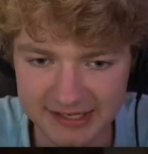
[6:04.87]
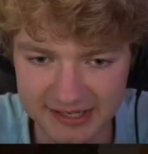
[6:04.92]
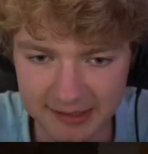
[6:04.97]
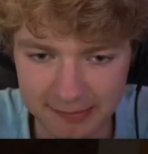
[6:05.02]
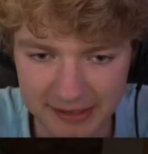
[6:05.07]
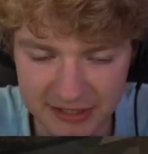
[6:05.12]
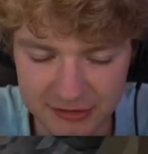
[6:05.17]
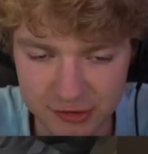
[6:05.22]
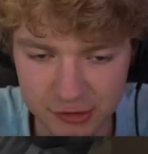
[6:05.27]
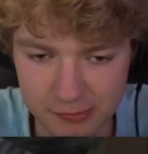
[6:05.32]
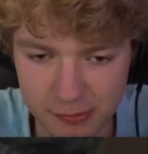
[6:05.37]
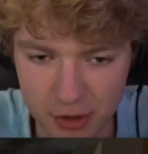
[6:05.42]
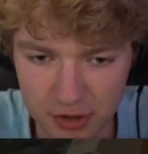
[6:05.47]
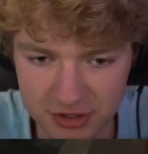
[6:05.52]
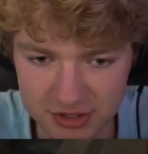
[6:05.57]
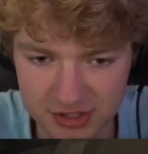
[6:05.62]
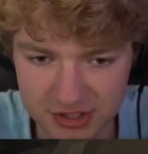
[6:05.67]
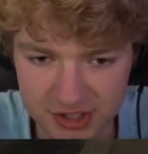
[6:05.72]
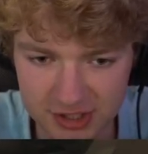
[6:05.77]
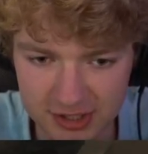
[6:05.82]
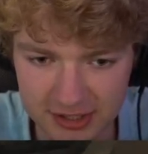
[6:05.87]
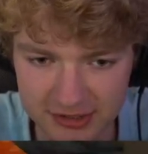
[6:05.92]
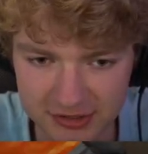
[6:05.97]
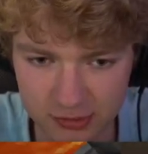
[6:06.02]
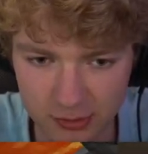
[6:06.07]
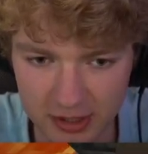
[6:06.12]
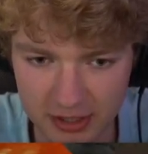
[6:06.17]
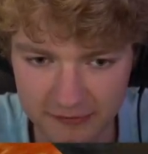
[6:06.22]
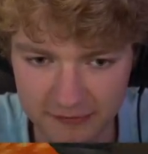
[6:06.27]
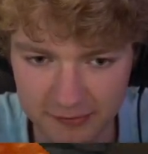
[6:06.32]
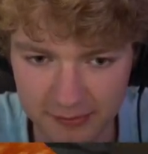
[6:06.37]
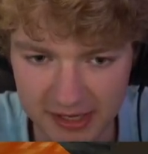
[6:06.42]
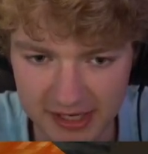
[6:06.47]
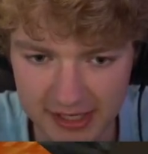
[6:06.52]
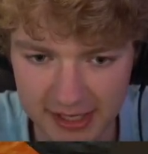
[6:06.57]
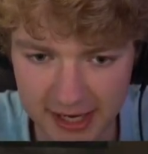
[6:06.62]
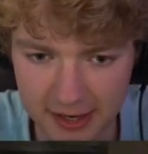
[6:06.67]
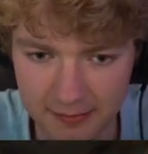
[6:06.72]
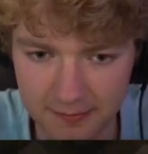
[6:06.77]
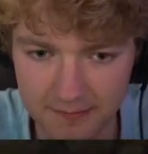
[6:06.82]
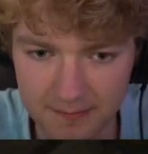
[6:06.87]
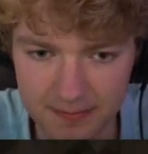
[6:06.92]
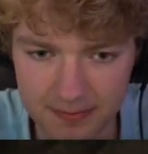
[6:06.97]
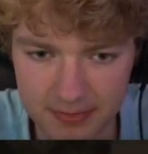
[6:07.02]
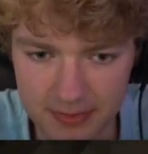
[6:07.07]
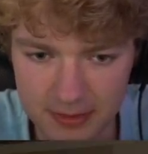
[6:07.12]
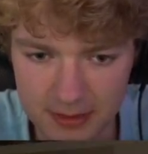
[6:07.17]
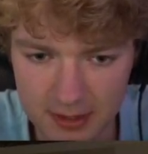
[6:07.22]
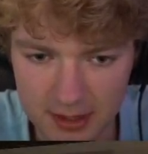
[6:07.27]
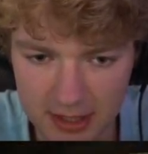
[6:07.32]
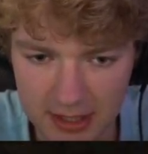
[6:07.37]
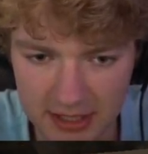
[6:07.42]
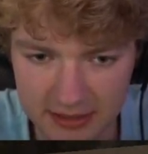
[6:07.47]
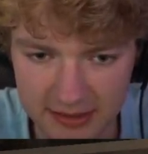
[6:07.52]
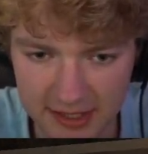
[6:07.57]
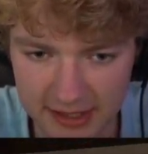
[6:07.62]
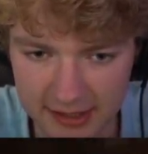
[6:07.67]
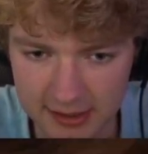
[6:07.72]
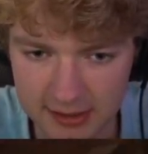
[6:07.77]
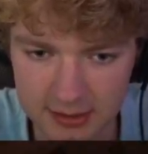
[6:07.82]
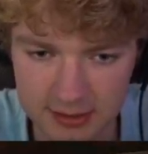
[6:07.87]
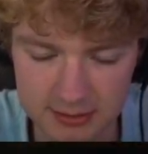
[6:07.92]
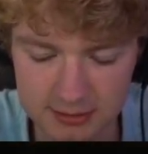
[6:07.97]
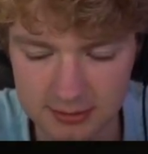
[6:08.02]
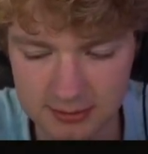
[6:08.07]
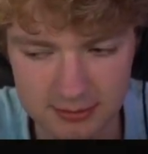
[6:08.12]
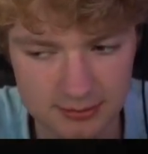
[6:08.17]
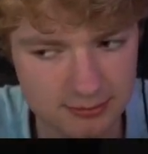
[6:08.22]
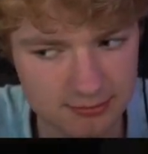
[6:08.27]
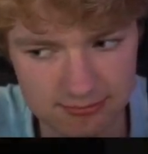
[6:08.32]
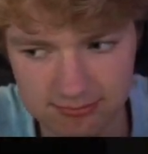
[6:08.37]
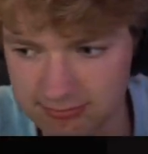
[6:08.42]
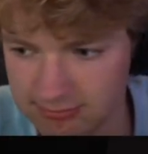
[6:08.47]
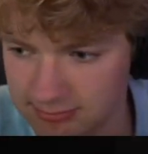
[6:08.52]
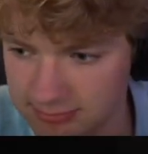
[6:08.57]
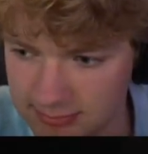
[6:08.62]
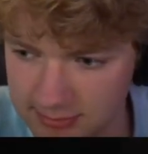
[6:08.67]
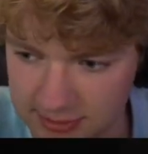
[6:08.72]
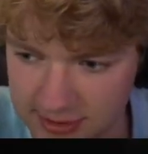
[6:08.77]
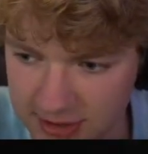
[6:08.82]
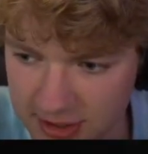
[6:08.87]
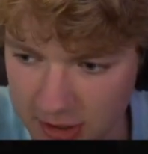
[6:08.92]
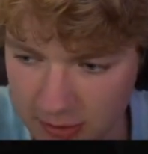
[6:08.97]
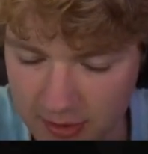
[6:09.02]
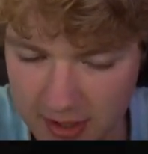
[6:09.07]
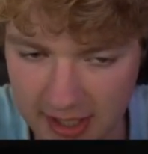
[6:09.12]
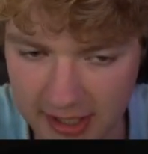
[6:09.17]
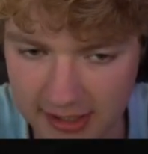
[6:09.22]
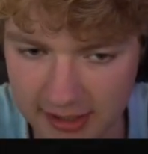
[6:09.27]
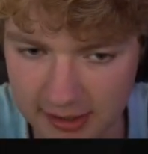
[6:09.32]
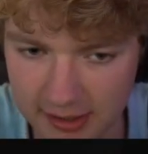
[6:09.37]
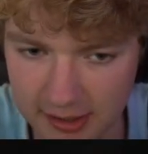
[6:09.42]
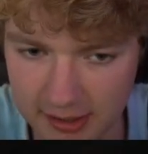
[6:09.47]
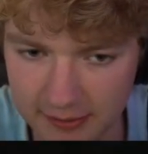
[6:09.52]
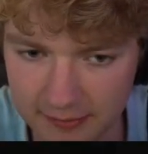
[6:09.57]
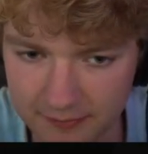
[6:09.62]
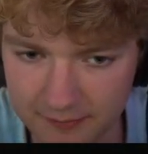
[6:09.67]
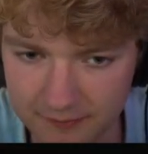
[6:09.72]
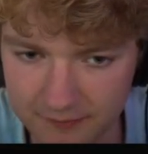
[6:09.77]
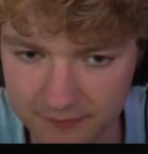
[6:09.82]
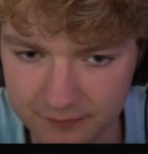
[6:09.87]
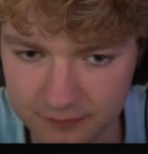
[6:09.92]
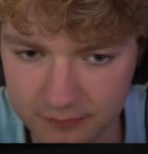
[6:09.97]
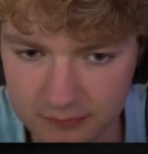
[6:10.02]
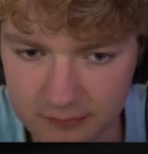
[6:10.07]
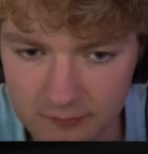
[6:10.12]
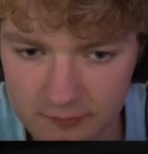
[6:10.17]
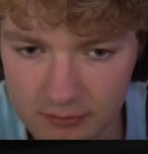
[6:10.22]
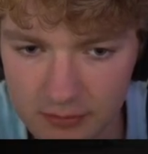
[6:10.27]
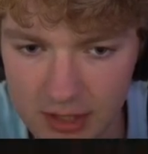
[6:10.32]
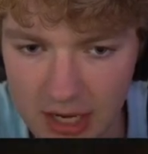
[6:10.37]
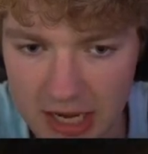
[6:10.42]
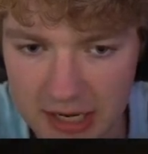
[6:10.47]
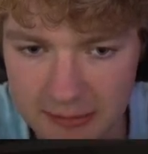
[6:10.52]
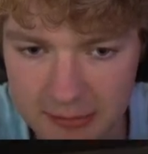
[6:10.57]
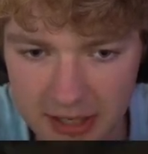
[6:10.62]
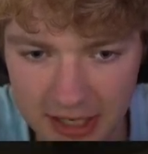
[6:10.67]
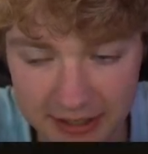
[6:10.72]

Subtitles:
a bit too much. Is Twitter for me now? And I think it's not why. And my